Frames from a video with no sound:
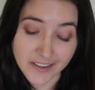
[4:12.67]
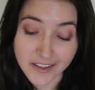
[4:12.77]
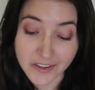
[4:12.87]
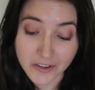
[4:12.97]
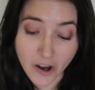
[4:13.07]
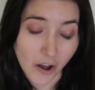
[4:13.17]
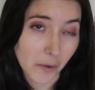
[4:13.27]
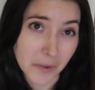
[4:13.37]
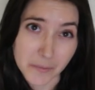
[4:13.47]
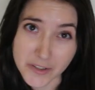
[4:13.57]
in this
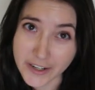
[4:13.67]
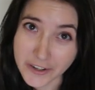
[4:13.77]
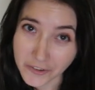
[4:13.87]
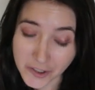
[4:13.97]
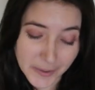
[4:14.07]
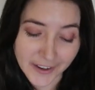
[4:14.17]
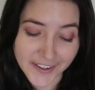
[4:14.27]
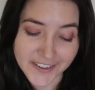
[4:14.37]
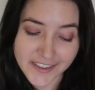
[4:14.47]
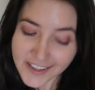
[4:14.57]
column in particular
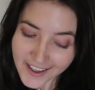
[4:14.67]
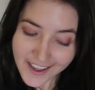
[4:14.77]
because